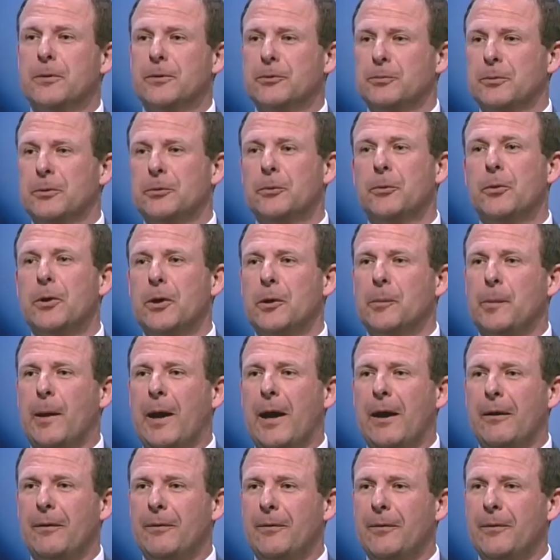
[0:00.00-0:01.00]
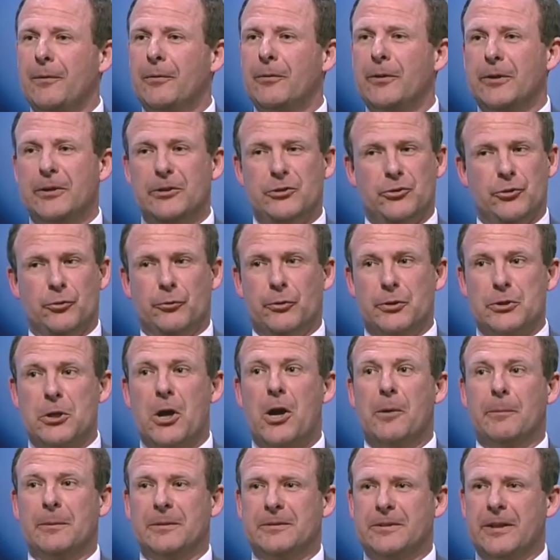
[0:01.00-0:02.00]
as we're talking about, that is your
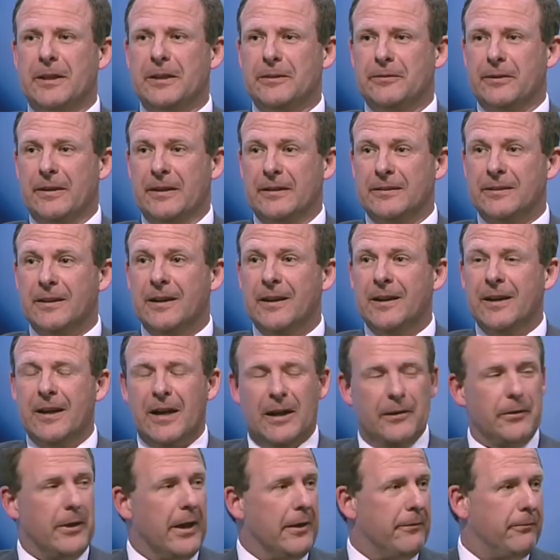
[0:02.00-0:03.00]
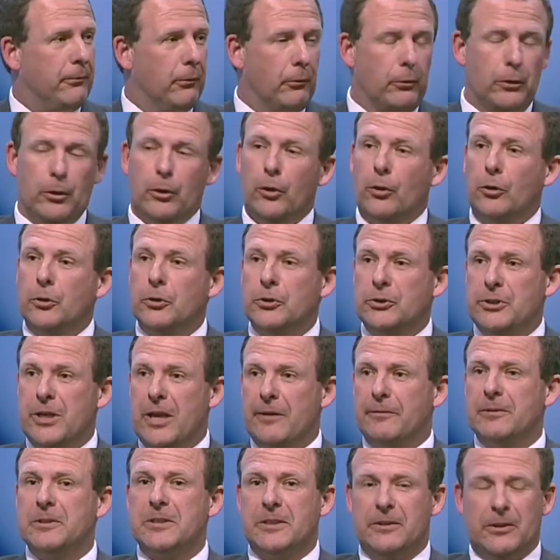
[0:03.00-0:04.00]
retirement savings, and therefore the
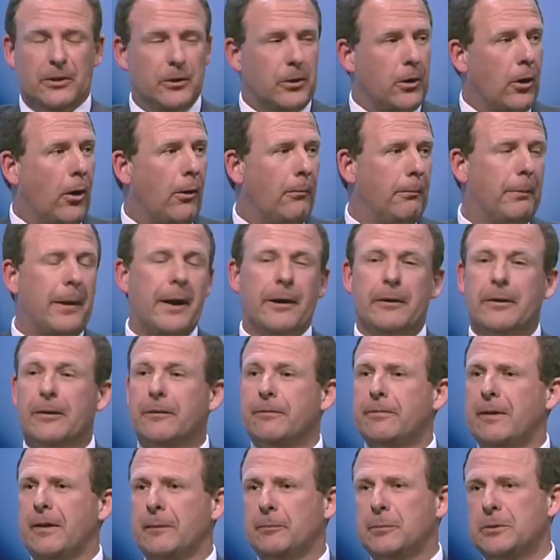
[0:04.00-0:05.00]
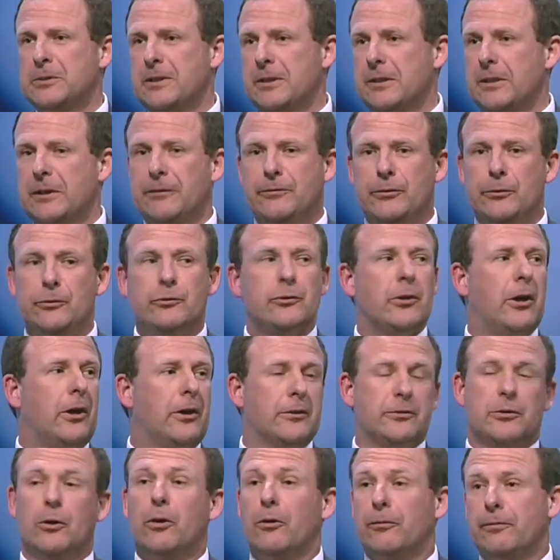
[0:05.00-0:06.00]
longevity, the compounding effect, particularly if you
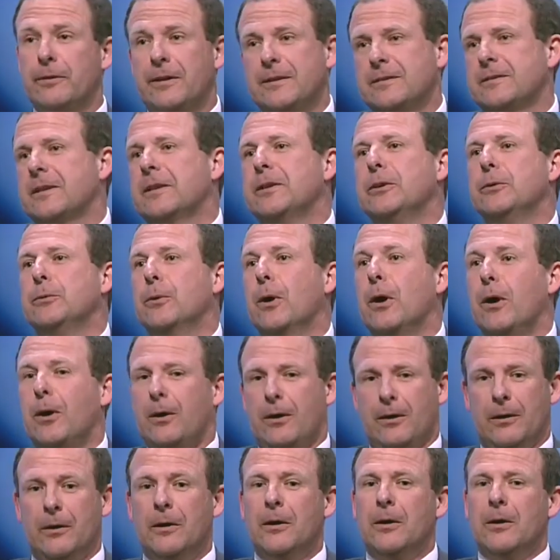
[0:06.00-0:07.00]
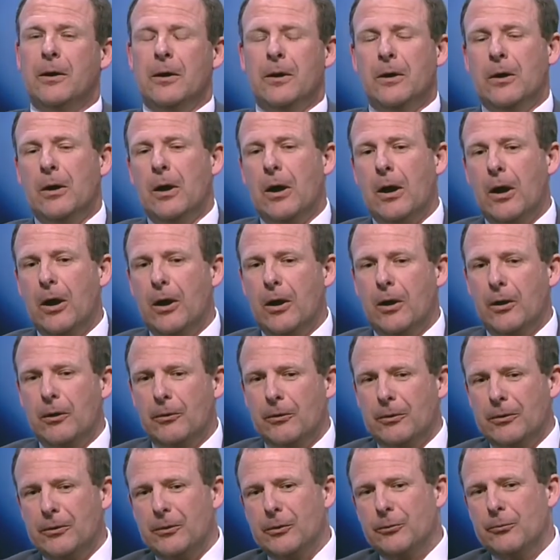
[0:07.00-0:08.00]
start off, let's say you are
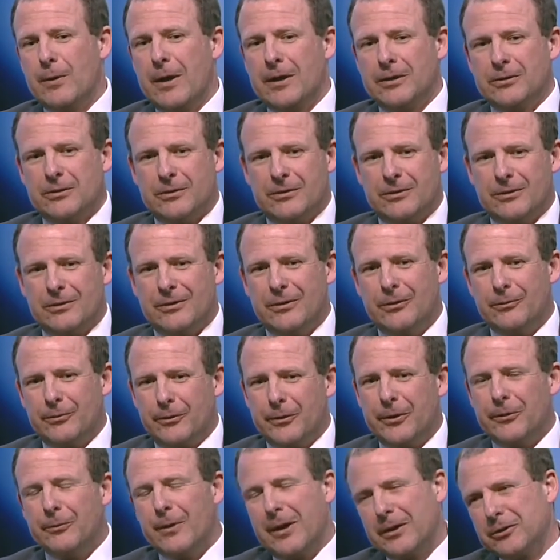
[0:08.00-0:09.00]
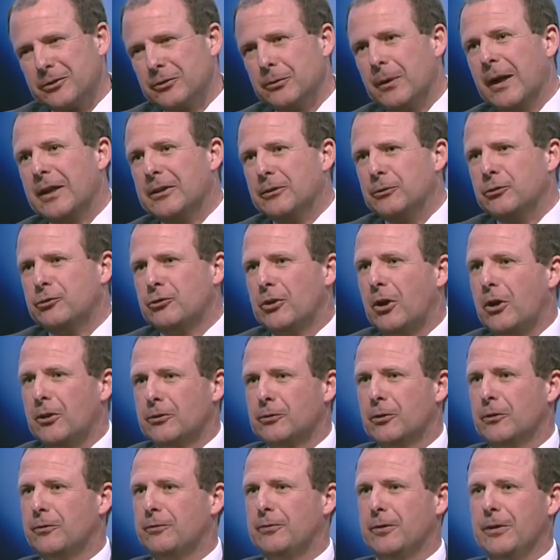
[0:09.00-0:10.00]
you're very rational and you
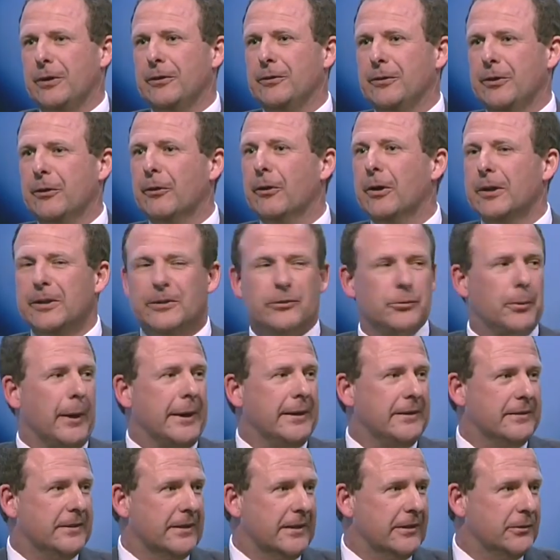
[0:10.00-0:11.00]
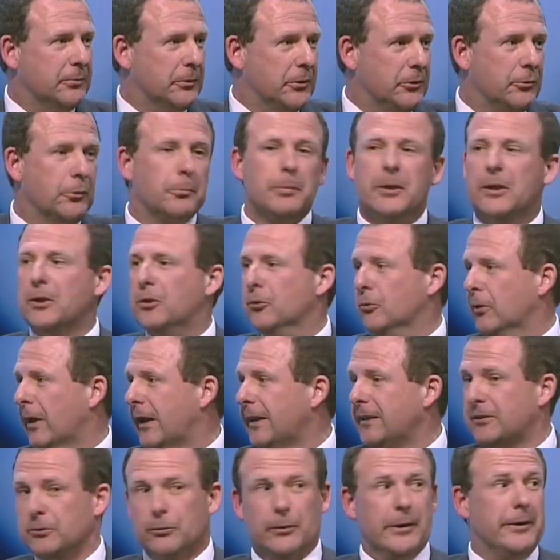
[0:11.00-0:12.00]
start off in the early 20s, which would be
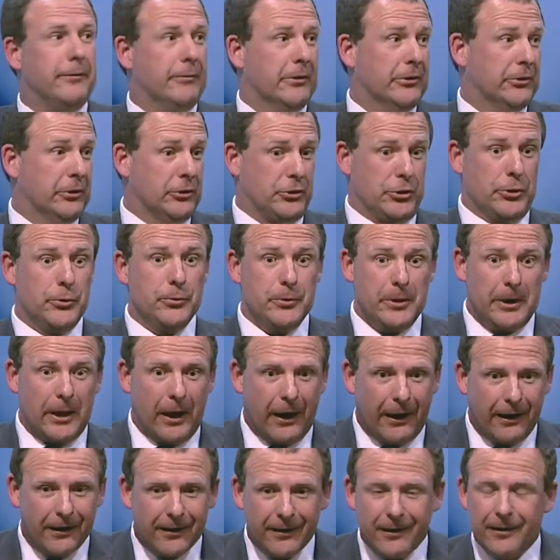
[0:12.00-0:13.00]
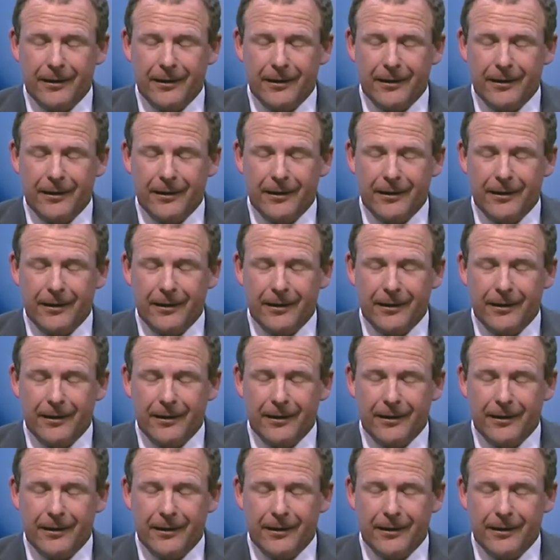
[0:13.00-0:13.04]
great, or even as a junior,